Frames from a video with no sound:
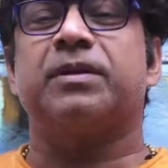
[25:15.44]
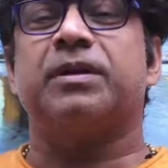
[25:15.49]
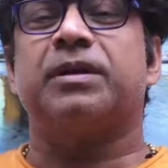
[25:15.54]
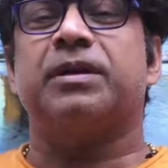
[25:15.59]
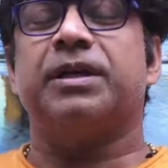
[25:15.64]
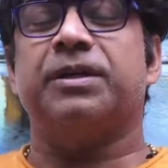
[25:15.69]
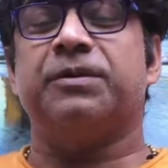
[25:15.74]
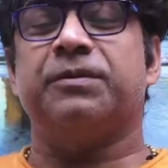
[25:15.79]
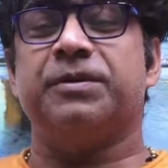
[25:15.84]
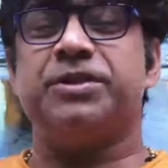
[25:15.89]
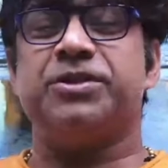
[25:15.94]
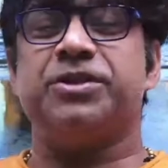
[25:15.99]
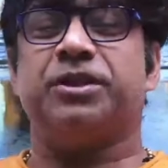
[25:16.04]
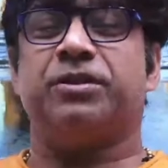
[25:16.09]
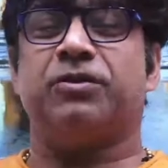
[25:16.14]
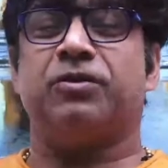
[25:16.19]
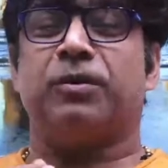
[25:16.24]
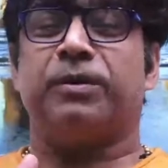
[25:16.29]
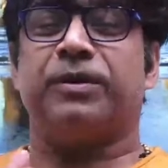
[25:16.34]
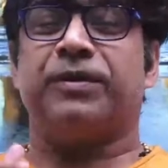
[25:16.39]
in which
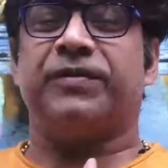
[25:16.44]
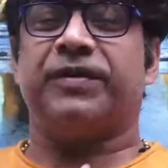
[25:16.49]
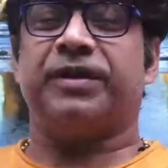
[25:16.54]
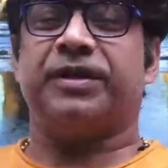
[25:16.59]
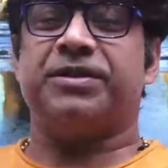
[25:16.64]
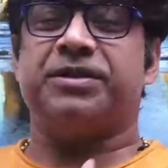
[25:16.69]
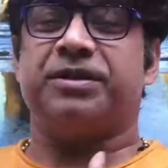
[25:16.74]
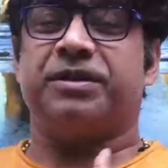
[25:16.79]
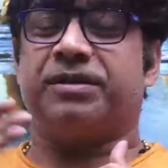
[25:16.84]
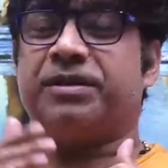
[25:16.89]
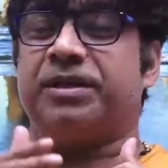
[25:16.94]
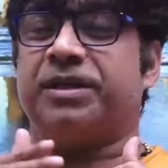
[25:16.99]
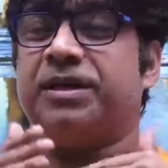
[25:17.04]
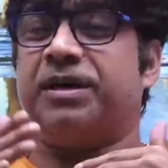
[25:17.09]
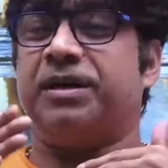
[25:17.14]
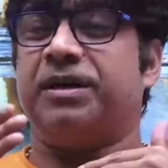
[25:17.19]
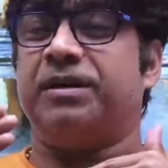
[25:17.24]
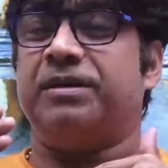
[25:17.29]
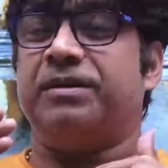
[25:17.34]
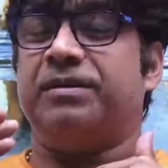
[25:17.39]
economic sector they
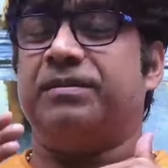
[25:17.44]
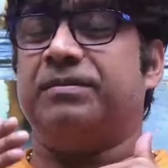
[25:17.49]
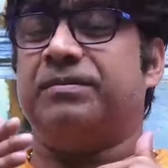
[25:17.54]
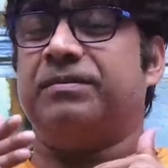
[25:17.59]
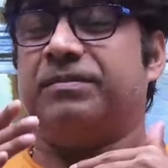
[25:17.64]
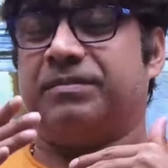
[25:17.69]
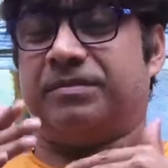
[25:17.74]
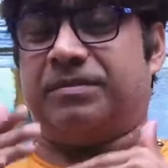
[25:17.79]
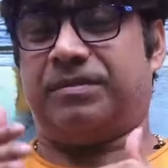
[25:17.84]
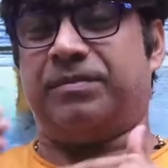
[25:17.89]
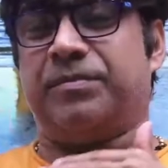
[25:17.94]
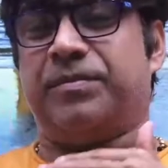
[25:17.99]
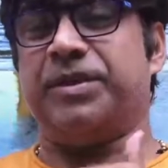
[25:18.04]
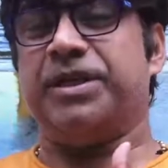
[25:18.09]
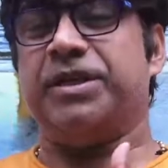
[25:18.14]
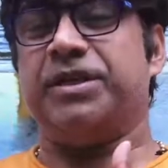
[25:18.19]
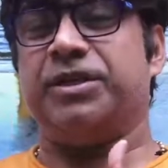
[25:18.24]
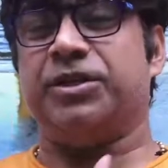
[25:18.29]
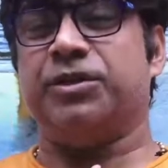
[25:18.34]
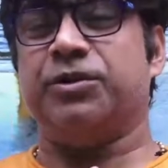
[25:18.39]
are
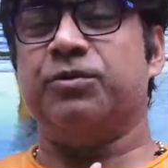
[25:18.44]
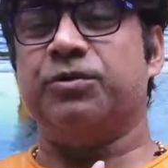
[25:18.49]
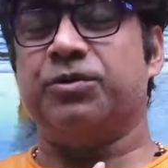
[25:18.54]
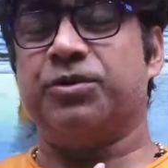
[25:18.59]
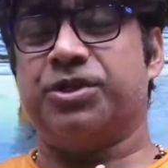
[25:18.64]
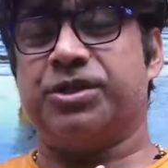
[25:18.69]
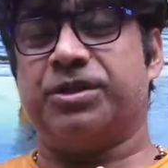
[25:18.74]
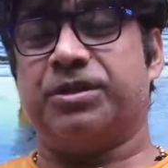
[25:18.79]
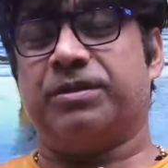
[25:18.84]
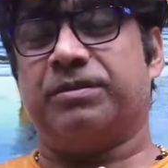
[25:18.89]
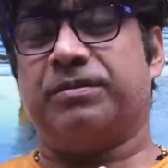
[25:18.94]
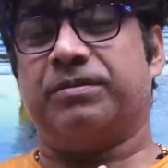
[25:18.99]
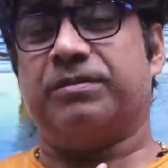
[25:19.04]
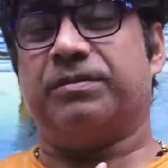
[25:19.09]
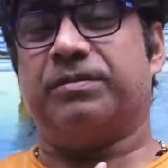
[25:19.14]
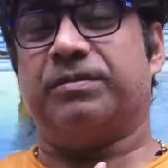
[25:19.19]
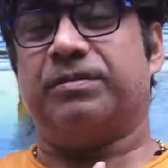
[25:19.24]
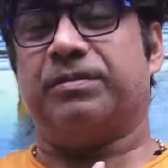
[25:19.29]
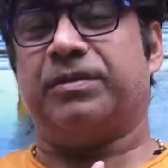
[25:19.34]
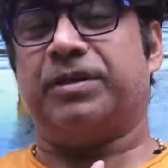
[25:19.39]
being used,
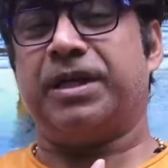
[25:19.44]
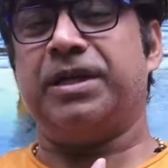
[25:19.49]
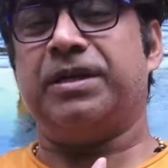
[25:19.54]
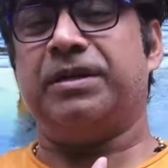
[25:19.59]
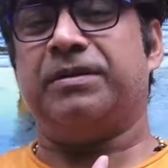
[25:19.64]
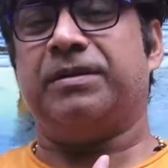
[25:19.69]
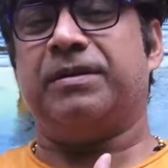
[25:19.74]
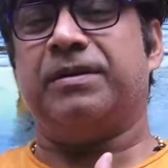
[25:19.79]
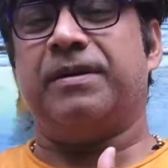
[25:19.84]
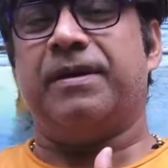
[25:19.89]
right?